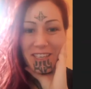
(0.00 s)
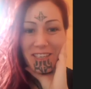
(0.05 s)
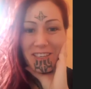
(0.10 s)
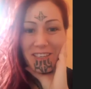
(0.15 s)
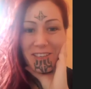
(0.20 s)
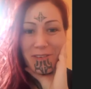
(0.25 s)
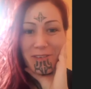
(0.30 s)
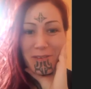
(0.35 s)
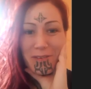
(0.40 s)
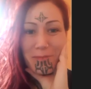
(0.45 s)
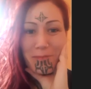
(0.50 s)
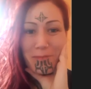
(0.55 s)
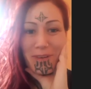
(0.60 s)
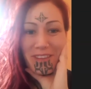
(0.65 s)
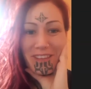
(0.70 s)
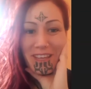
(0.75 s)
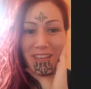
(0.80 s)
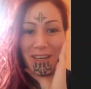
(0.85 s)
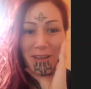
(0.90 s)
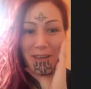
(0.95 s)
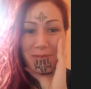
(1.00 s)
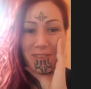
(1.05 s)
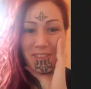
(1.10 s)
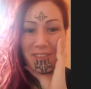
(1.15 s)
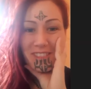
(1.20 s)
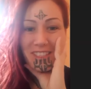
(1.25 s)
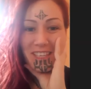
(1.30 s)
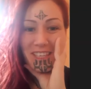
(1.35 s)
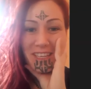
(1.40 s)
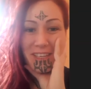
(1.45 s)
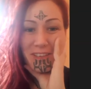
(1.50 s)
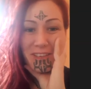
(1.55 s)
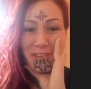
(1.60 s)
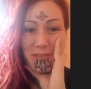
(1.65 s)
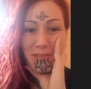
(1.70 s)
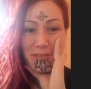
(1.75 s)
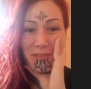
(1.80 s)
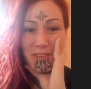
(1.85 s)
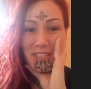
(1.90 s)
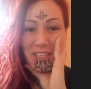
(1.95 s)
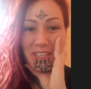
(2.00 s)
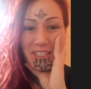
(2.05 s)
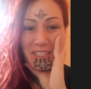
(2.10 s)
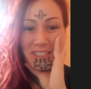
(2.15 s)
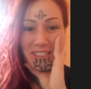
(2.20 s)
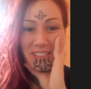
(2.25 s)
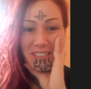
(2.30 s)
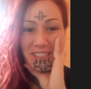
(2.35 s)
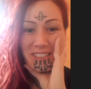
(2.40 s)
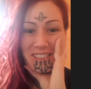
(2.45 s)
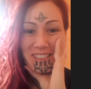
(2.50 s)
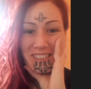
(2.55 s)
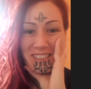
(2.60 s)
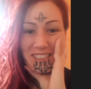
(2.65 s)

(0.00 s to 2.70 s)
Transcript: Kia ora, Brother Amos, thank you for this.